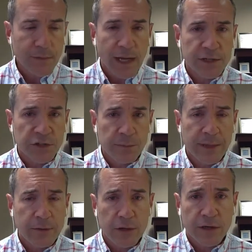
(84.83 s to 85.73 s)
As you
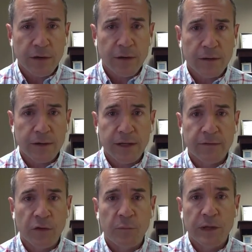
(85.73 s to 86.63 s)
may recall,
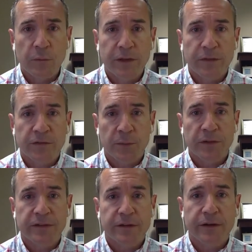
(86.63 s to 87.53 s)
if you've been with us from
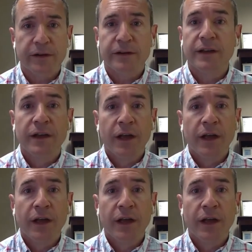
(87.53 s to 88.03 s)
the start,